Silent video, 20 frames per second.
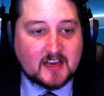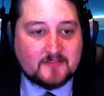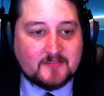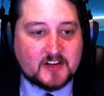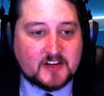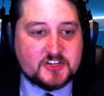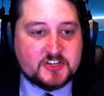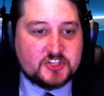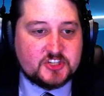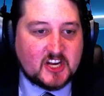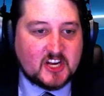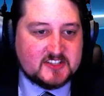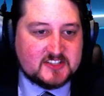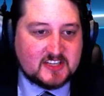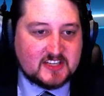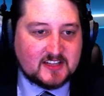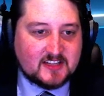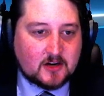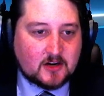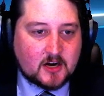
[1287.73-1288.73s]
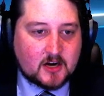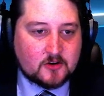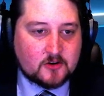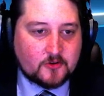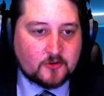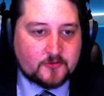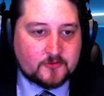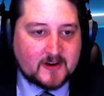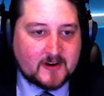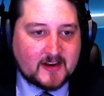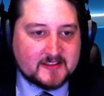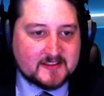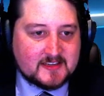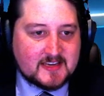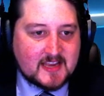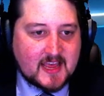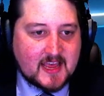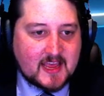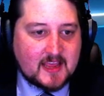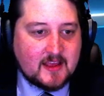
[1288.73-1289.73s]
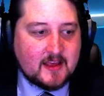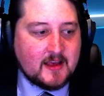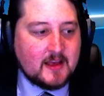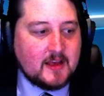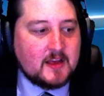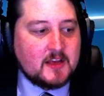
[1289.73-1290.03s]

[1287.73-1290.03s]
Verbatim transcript: of adjusting their article throughout the day.